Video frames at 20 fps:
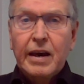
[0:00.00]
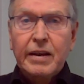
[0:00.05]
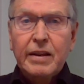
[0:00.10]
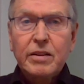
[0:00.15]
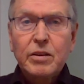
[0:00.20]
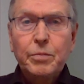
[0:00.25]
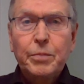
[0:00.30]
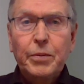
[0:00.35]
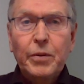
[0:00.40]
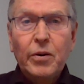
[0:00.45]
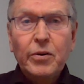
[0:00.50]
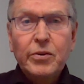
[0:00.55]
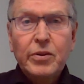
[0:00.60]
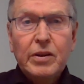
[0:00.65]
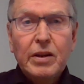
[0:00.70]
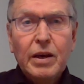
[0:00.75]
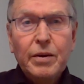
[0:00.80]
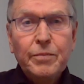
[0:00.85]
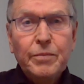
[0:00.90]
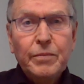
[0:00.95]
And in the blog
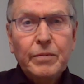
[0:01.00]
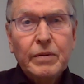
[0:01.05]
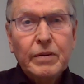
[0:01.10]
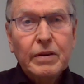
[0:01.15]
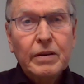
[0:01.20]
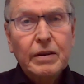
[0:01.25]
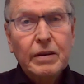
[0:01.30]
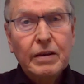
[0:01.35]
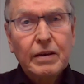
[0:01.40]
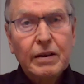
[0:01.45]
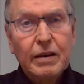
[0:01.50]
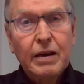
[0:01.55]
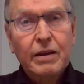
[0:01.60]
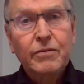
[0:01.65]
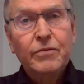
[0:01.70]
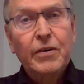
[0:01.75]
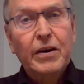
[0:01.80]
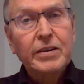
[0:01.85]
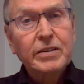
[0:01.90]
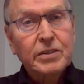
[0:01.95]
that I'm
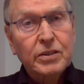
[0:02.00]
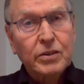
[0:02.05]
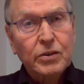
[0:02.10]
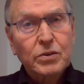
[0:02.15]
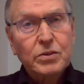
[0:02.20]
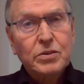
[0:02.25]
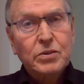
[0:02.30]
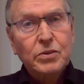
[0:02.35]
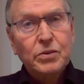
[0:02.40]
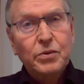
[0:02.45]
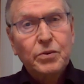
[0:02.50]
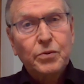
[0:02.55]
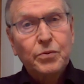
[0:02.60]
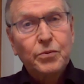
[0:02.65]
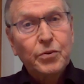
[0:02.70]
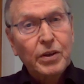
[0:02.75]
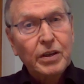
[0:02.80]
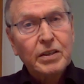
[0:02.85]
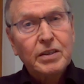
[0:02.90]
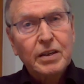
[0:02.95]
inviting you
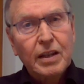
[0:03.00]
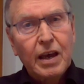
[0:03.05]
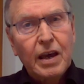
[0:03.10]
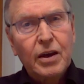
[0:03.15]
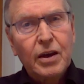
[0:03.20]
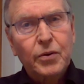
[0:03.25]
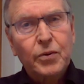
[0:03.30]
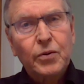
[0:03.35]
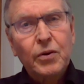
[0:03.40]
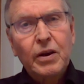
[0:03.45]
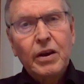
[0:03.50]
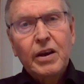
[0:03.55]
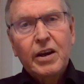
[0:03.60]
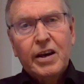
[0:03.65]
to read now,